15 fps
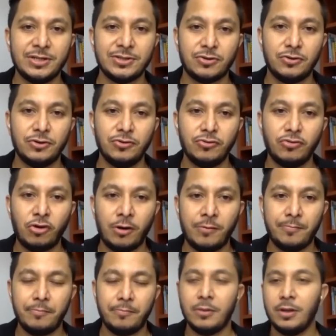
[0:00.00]
So you got
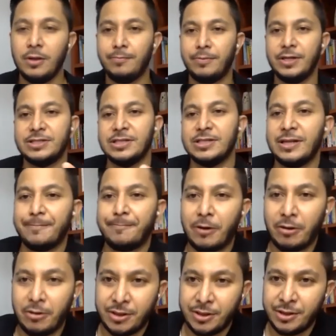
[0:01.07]
places like Park
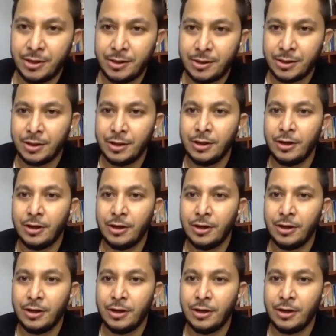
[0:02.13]
Residence,